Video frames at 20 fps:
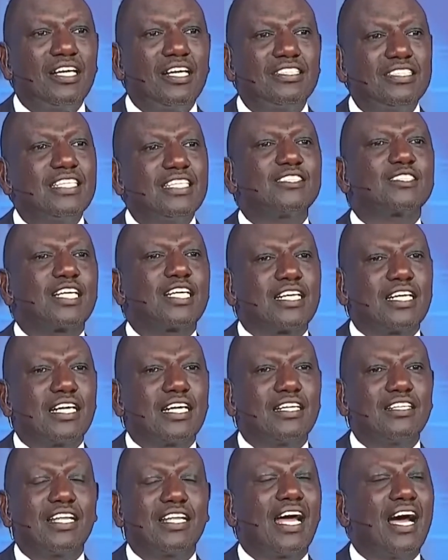
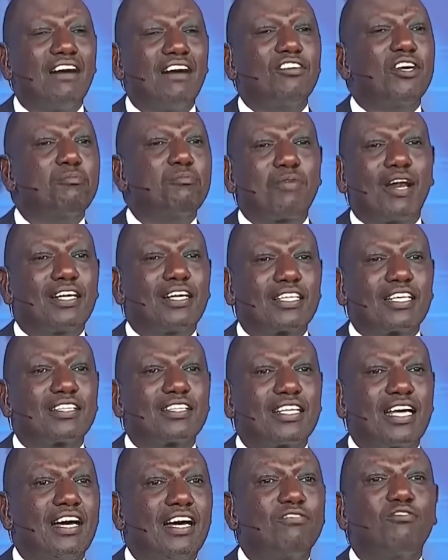Yesterday, they haven't
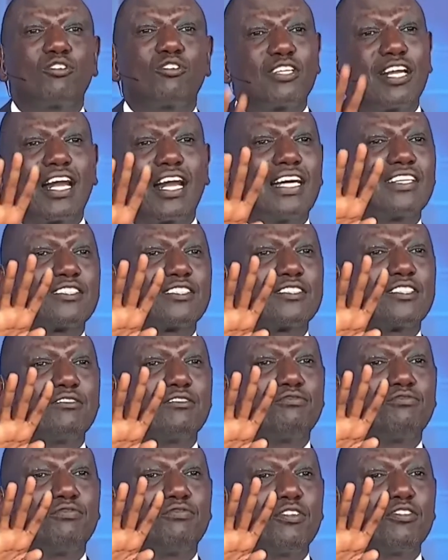planted there for the last
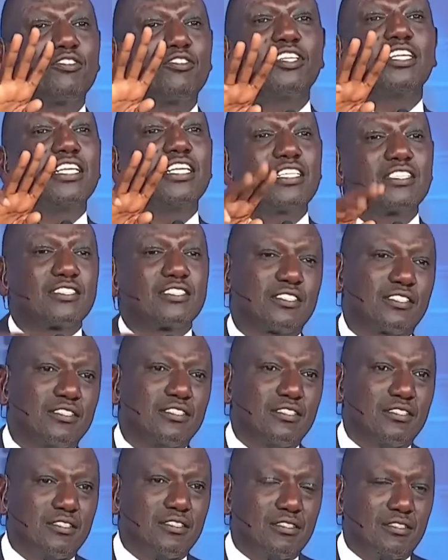three years
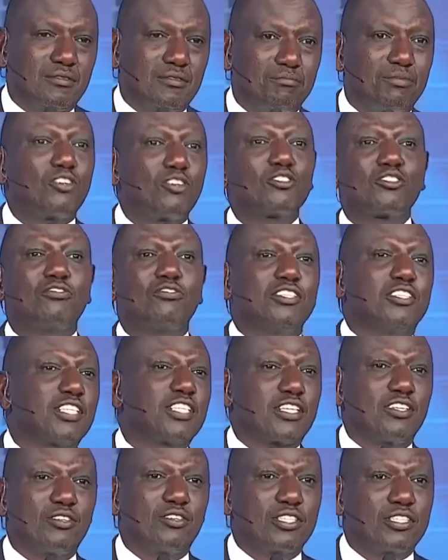because of
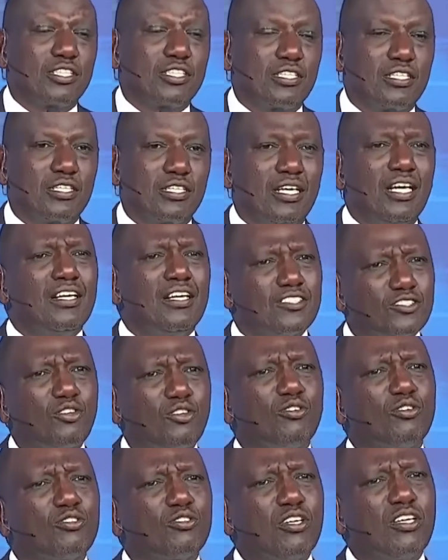insecurity.
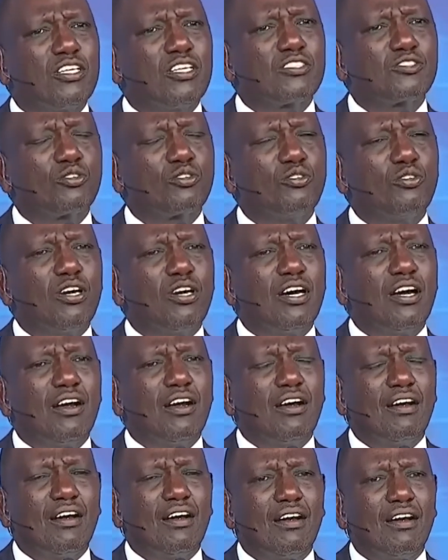So, so
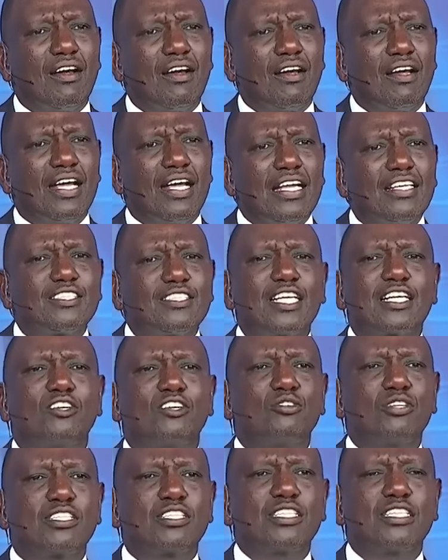
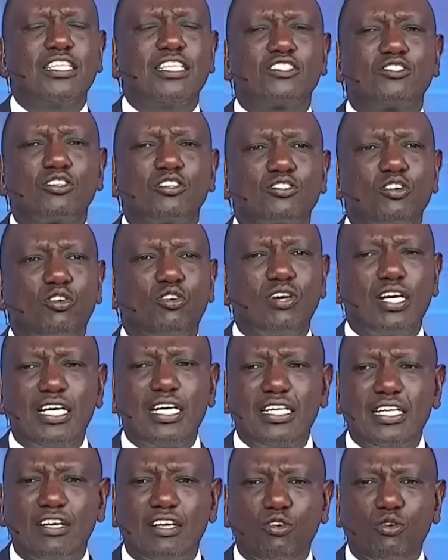insecurity is not
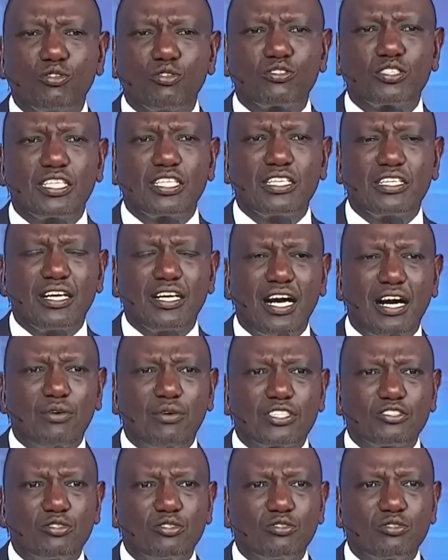only causing
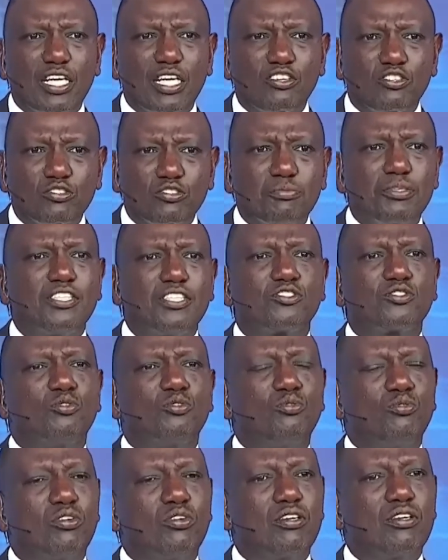our children not to be in
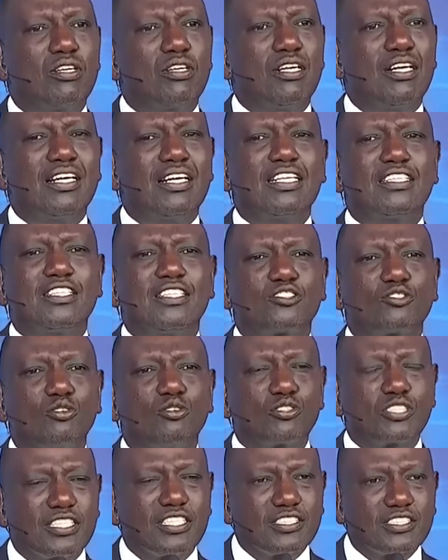school, it is
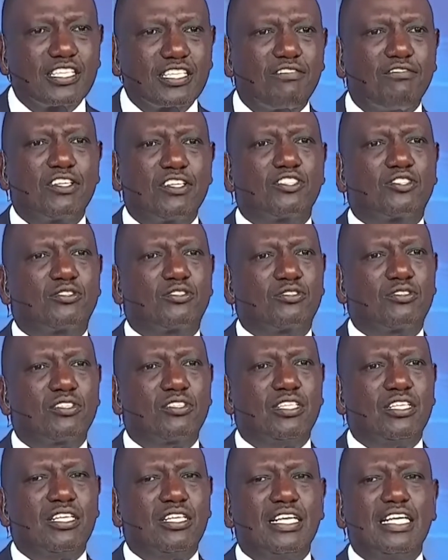causing starvation,
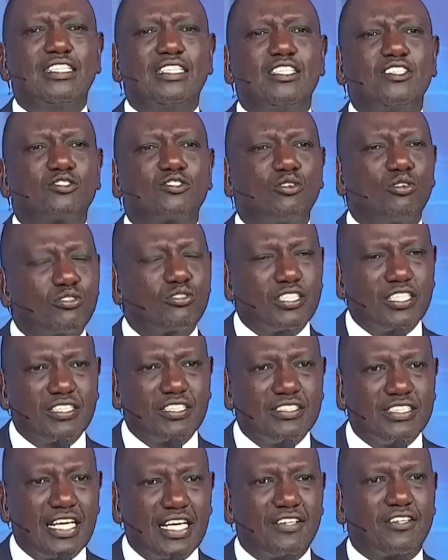it is causing
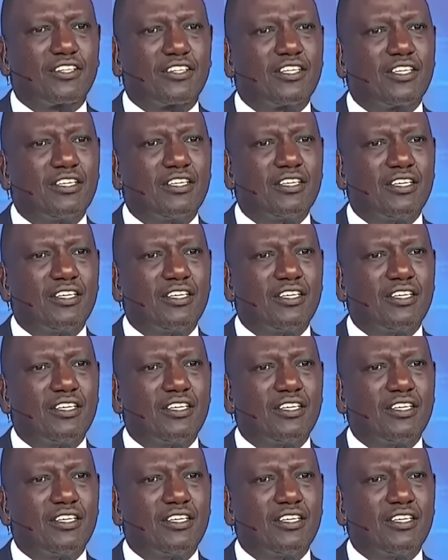death.